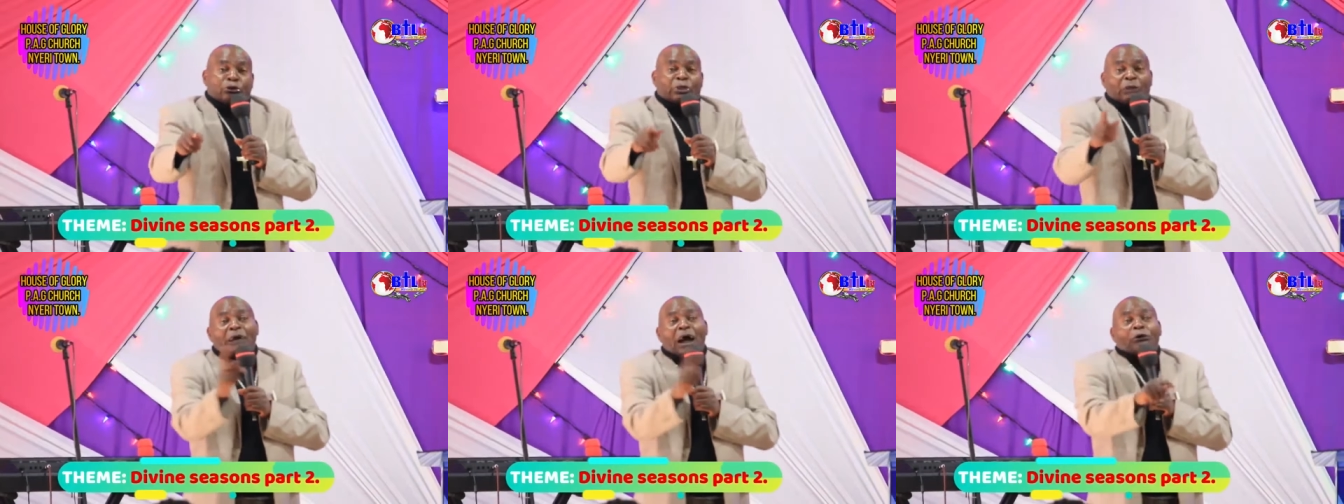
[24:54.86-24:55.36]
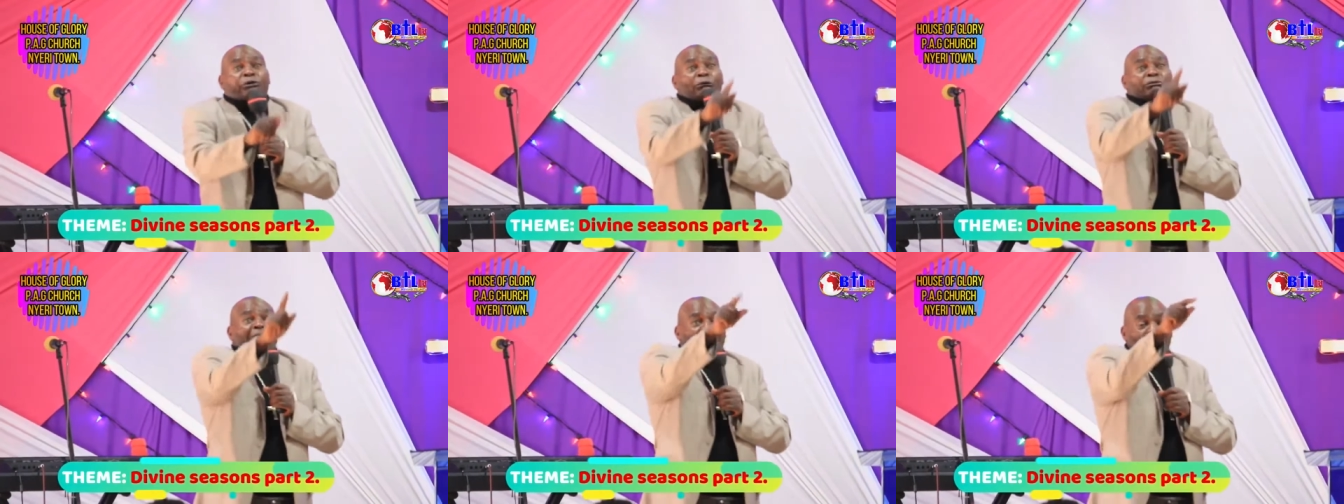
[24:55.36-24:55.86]
through the mouth
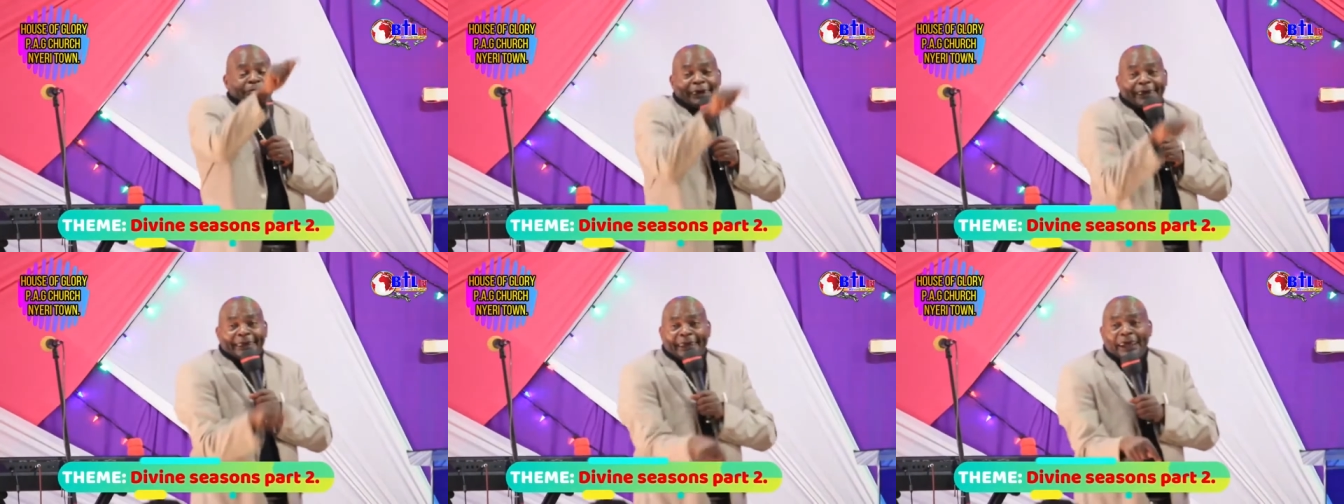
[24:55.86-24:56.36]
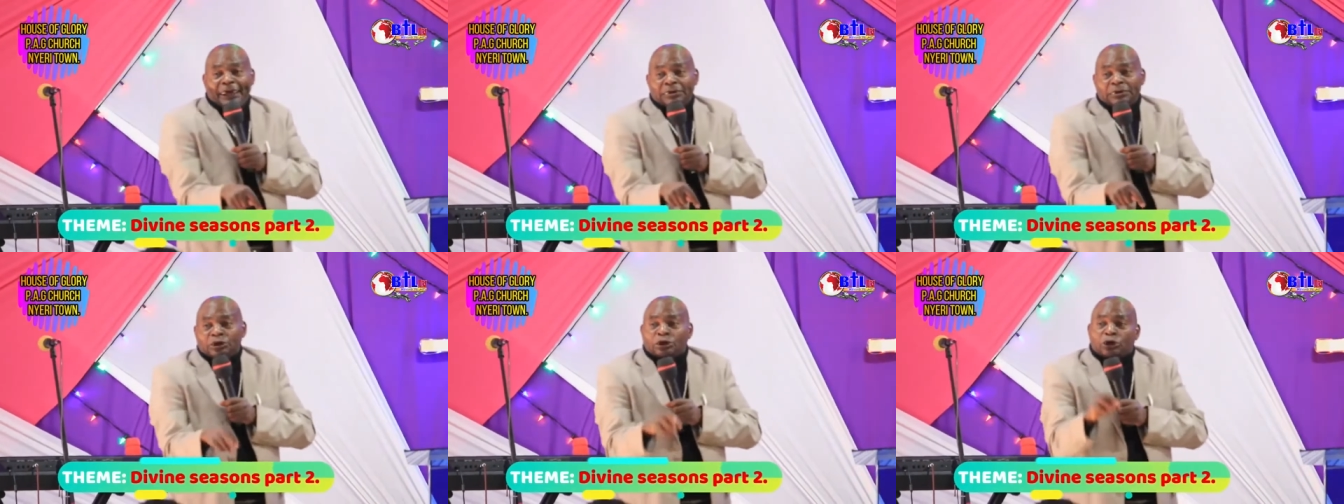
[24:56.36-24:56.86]
of Jeremiah
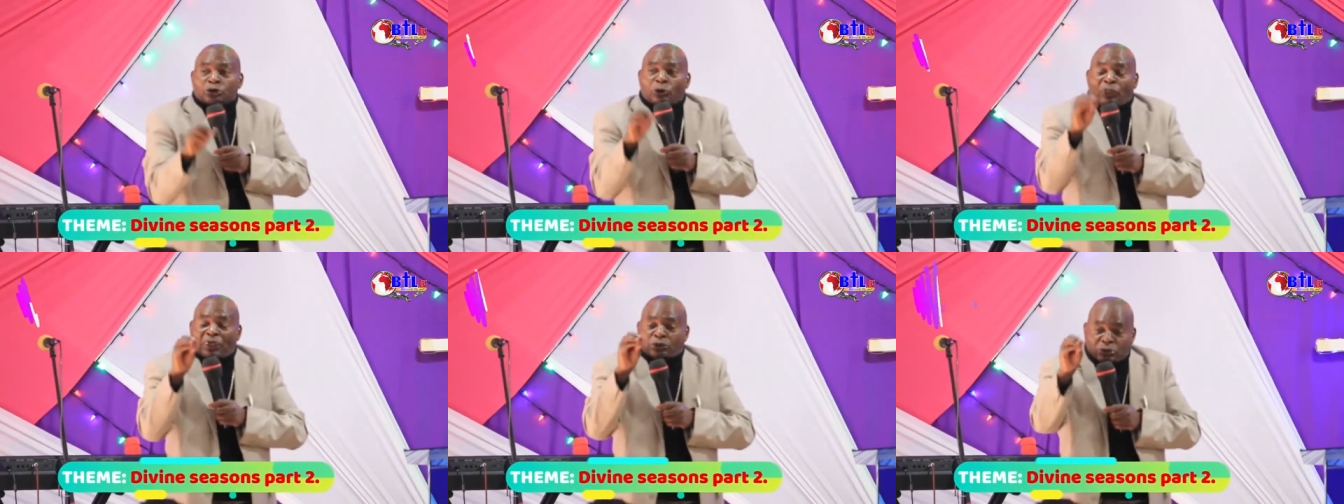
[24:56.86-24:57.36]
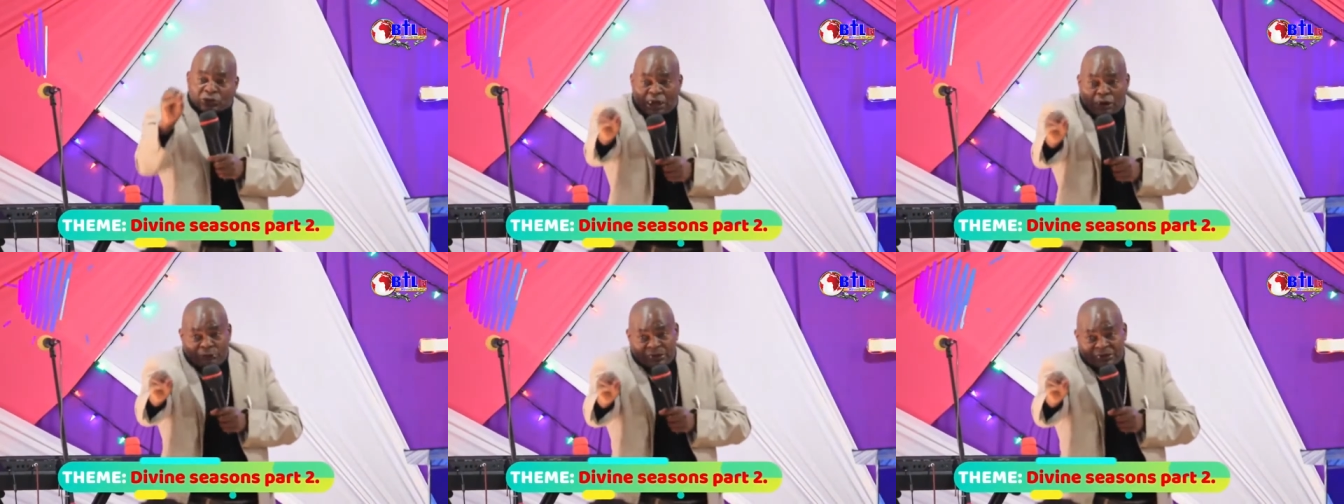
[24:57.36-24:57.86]
to the
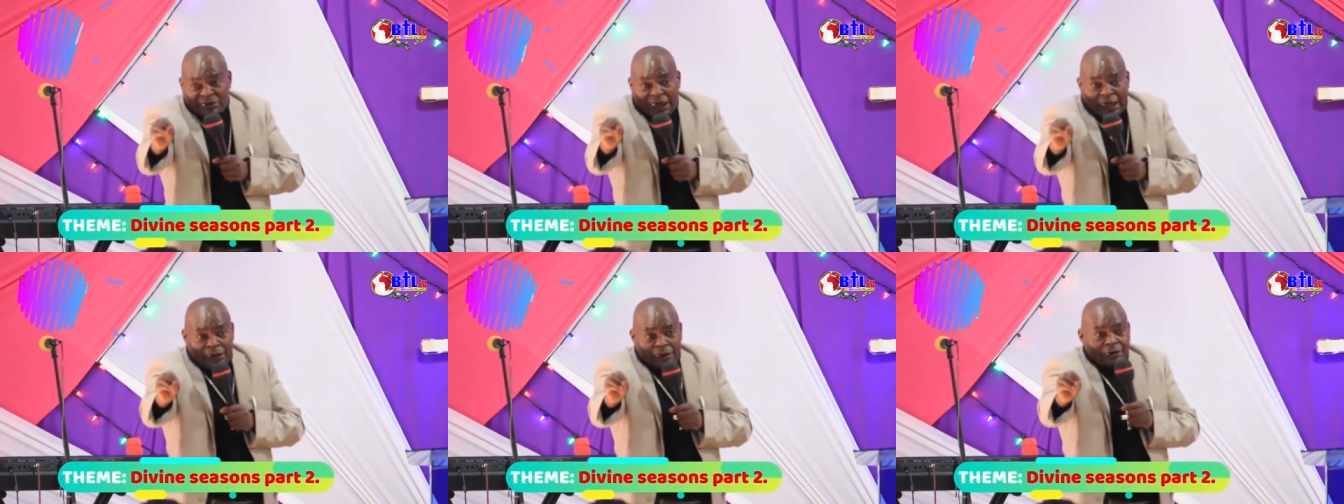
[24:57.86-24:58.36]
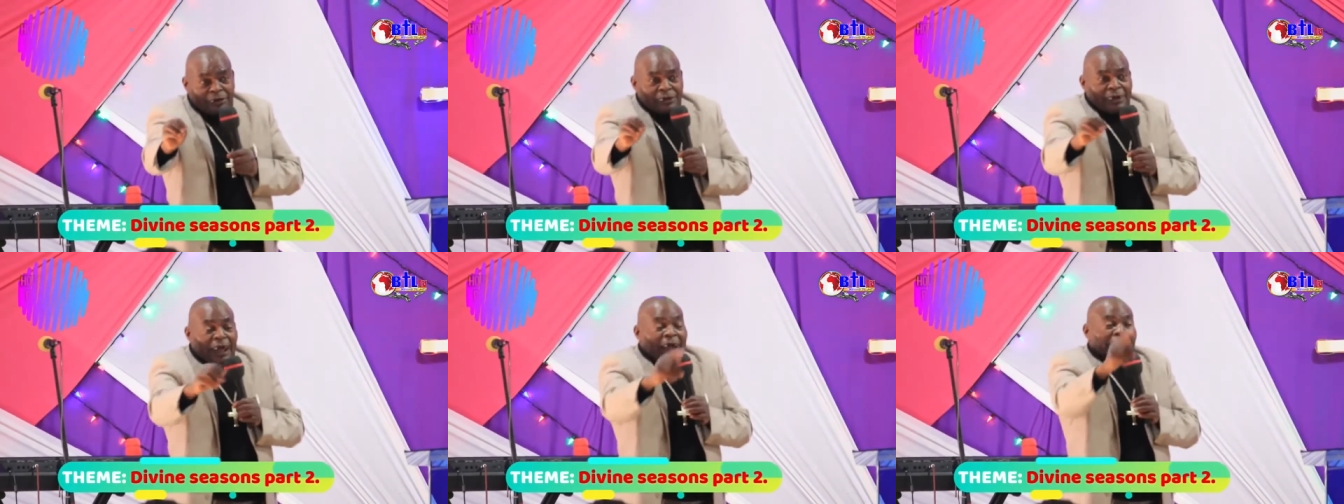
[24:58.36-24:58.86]
children of Israel,
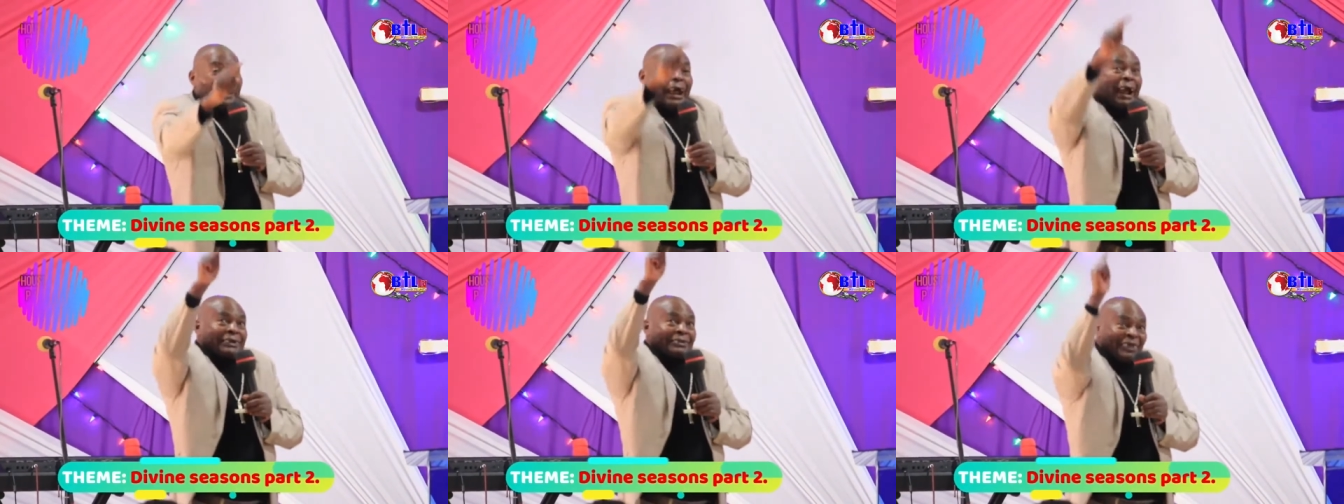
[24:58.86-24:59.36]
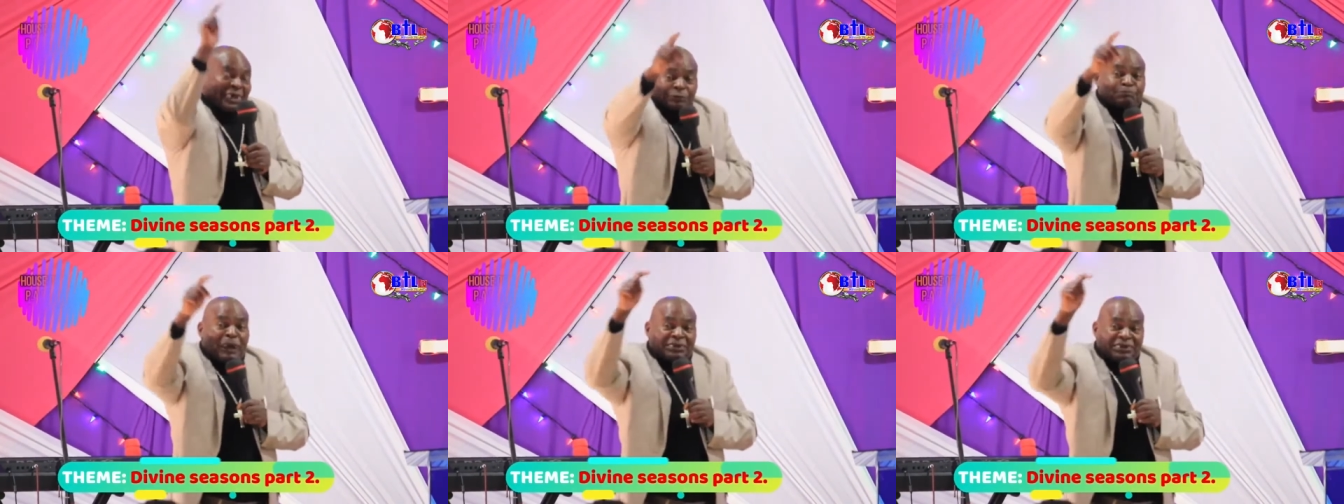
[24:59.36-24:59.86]
and at this